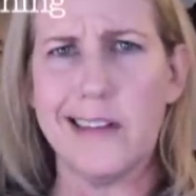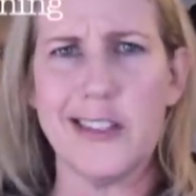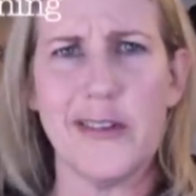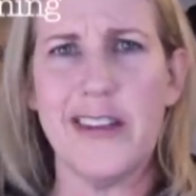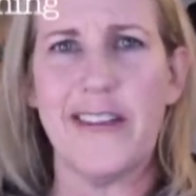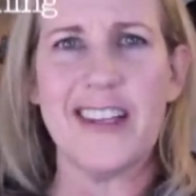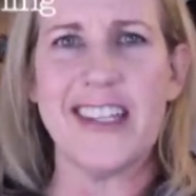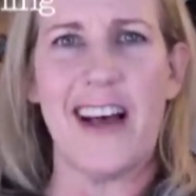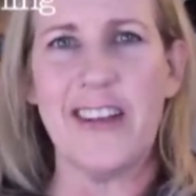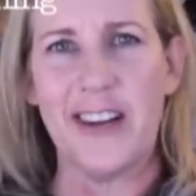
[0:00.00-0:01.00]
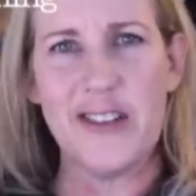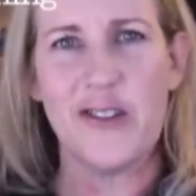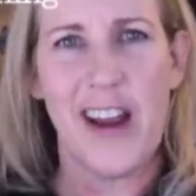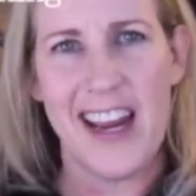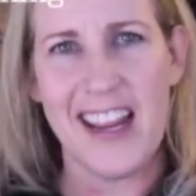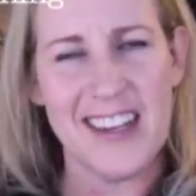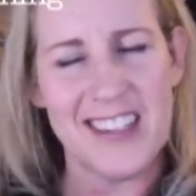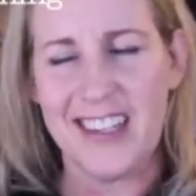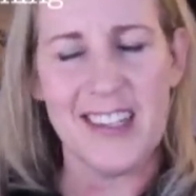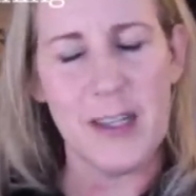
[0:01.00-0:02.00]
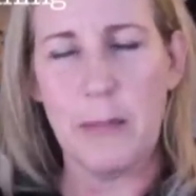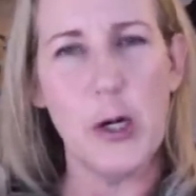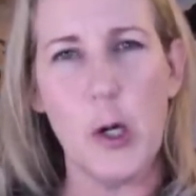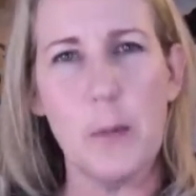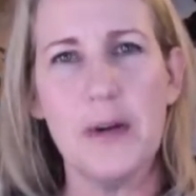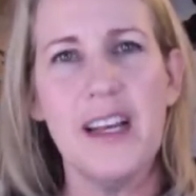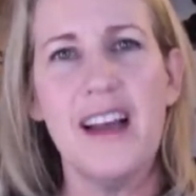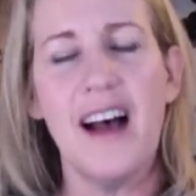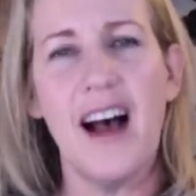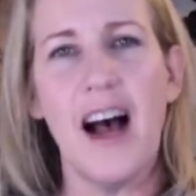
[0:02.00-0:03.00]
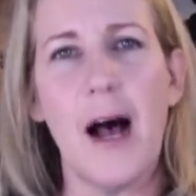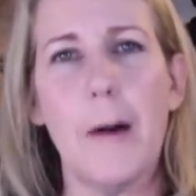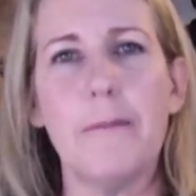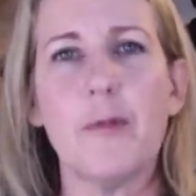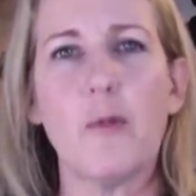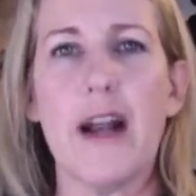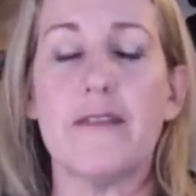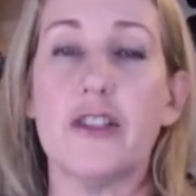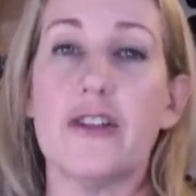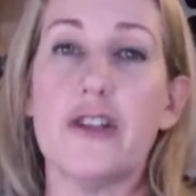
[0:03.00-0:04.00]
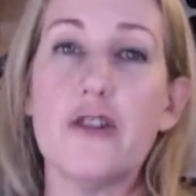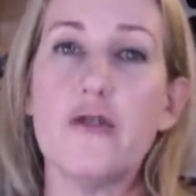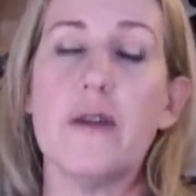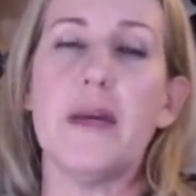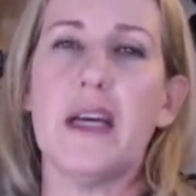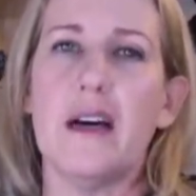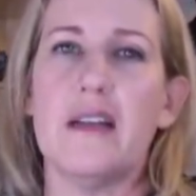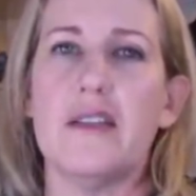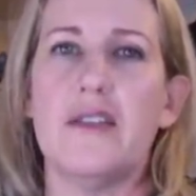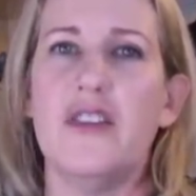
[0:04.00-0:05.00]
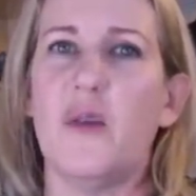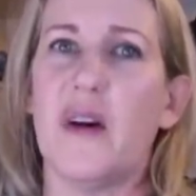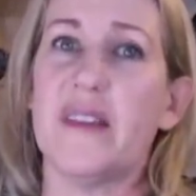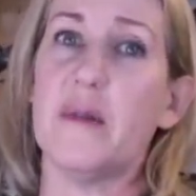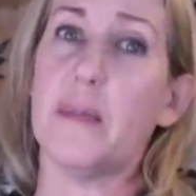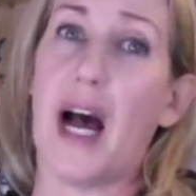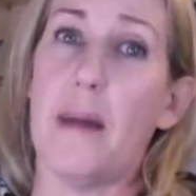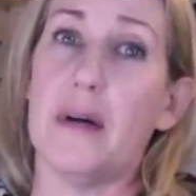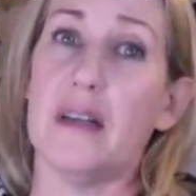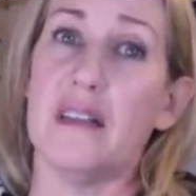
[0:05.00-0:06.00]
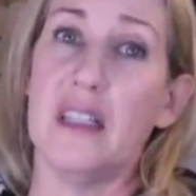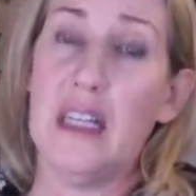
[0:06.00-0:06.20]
doing the Valsalva, straining to poop right after their surgery, because you don't want them to pop a